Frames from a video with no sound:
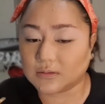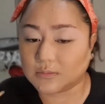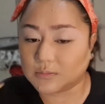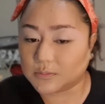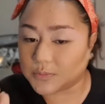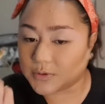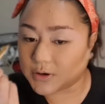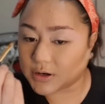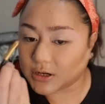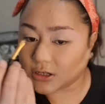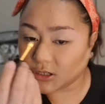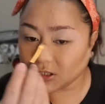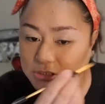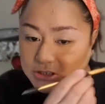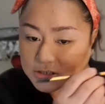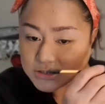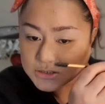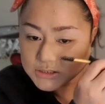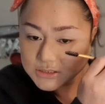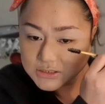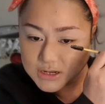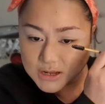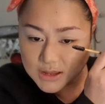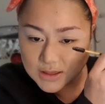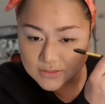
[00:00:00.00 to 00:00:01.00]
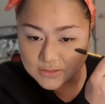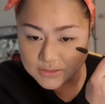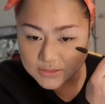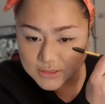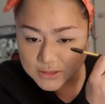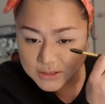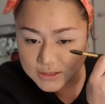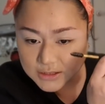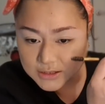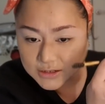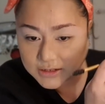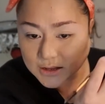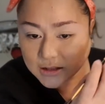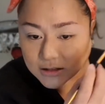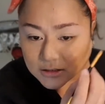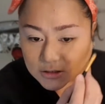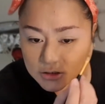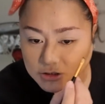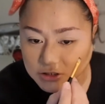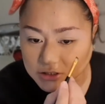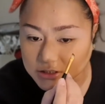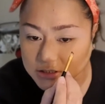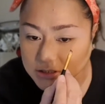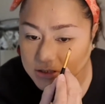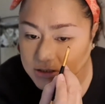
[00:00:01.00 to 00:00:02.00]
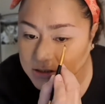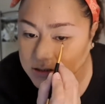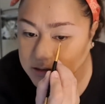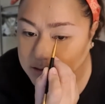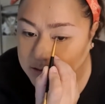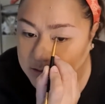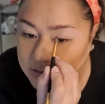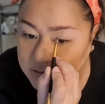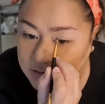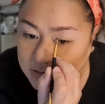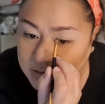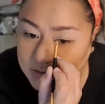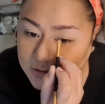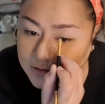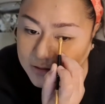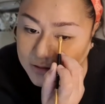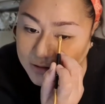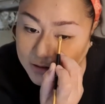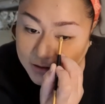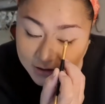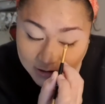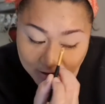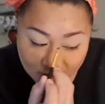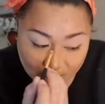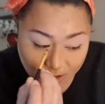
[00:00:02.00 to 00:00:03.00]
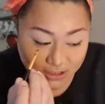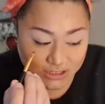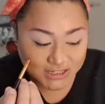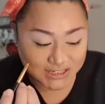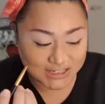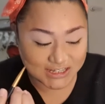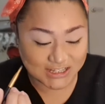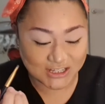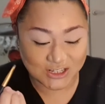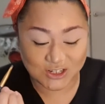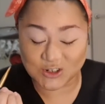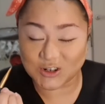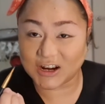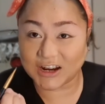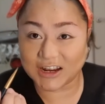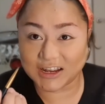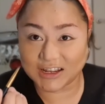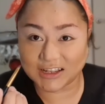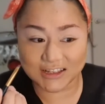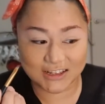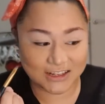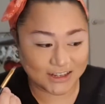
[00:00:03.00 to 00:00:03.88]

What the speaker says: brush, and then I'll just concentrate.